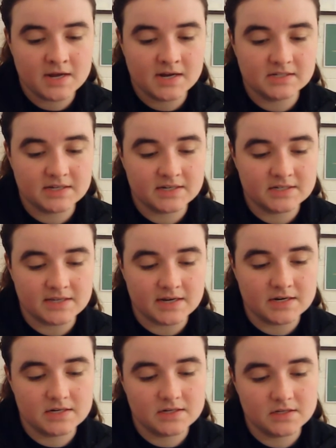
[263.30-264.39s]
As they
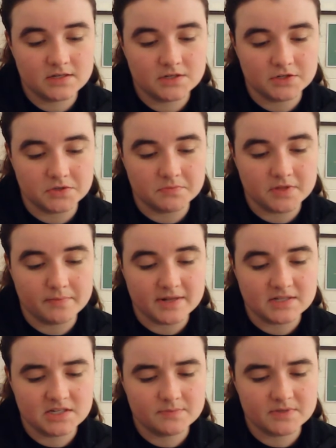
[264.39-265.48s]
descended into the tomb, the men
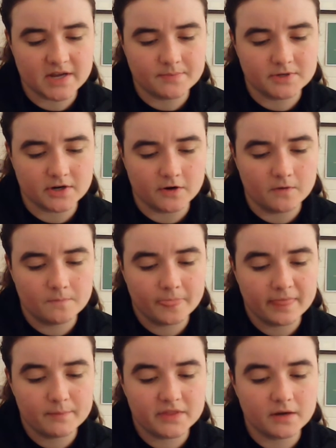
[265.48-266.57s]
seemed skeptical,
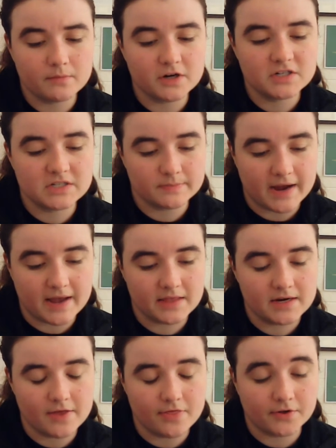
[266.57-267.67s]
but they emerged
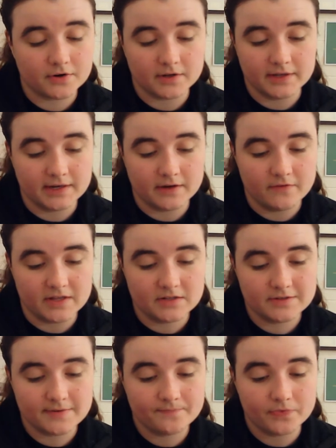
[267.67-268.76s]
smiling and thoroughly convinced.